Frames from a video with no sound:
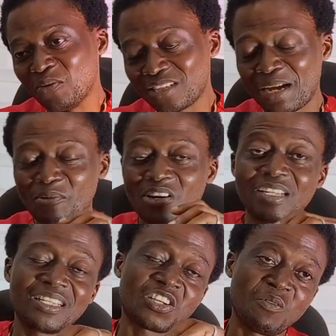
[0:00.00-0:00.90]
But I'm
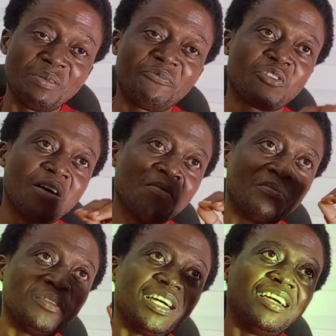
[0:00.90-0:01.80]
currently coming
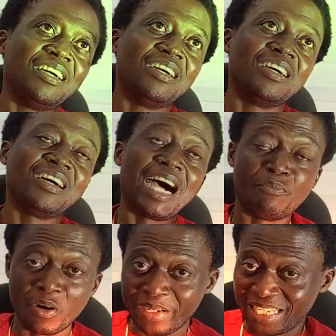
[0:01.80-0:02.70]
from
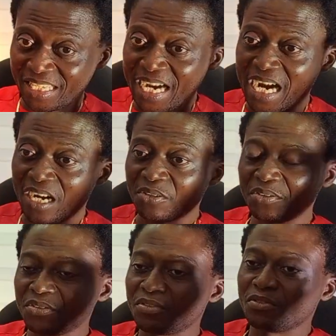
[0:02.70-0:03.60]
Abomiti
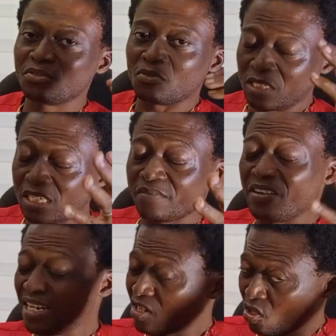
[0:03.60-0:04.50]
town, which
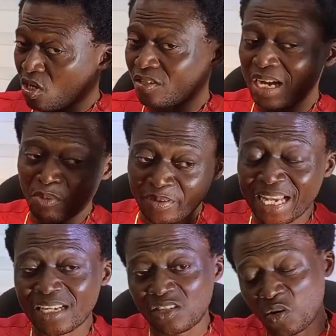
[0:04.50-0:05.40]
is very close.
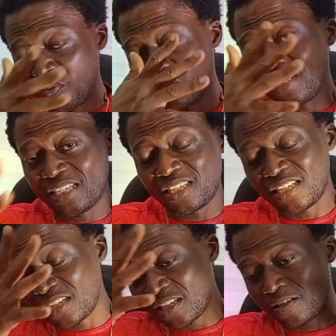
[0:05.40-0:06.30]
Abomita is opposite
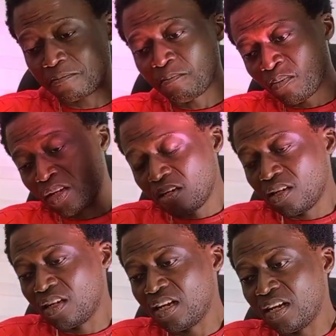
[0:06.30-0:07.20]
the
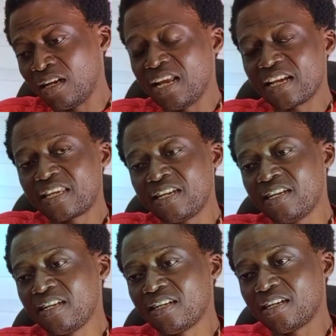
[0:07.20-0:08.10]

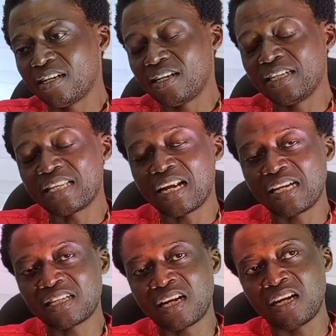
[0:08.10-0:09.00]
Lekki
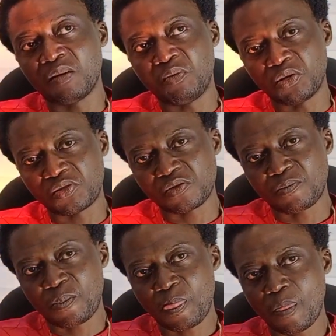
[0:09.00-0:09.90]
International Airport,
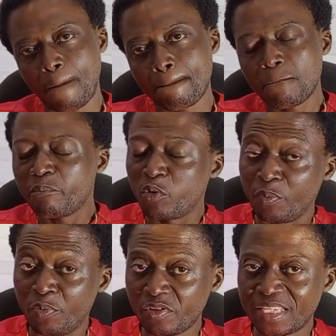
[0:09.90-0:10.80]

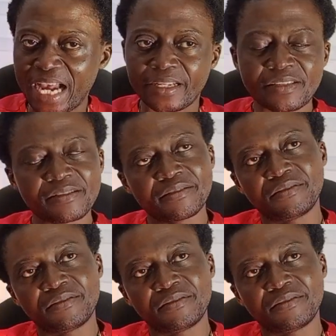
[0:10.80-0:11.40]
proposed site.